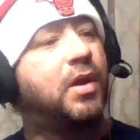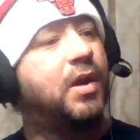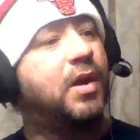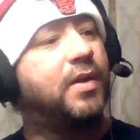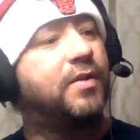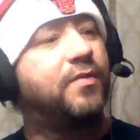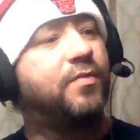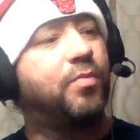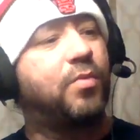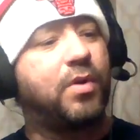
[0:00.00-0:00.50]

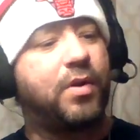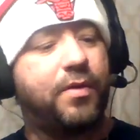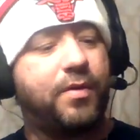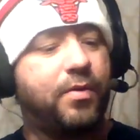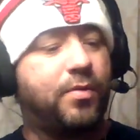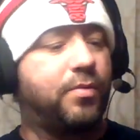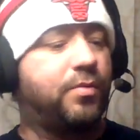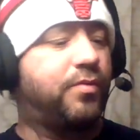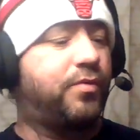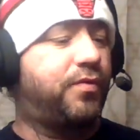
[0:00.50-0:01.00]
It's one of
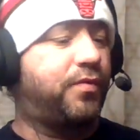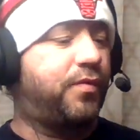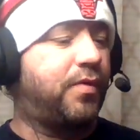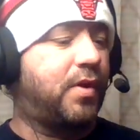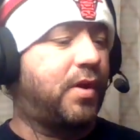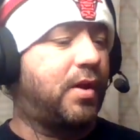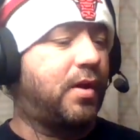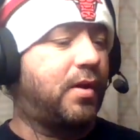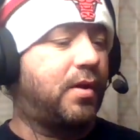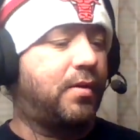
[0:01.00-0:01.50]
those
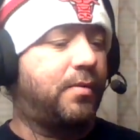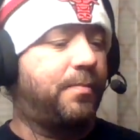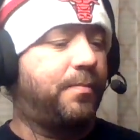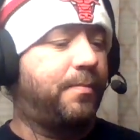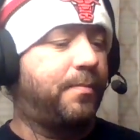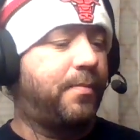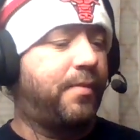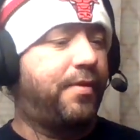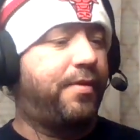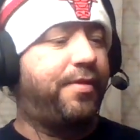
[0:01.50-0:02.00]

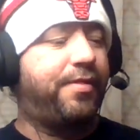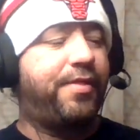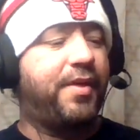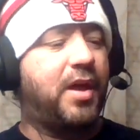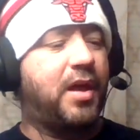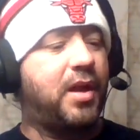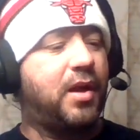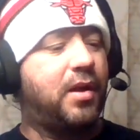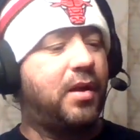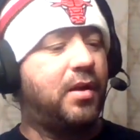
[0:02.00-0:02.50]

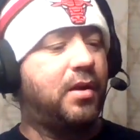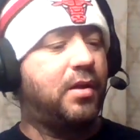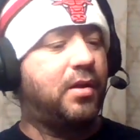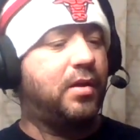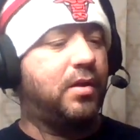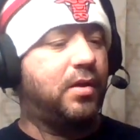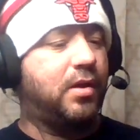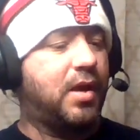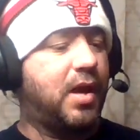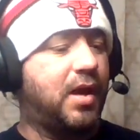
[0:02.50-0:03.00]
thin
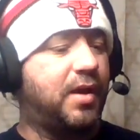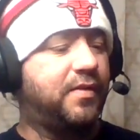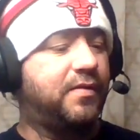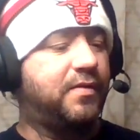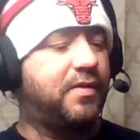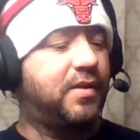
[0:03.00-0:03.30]
case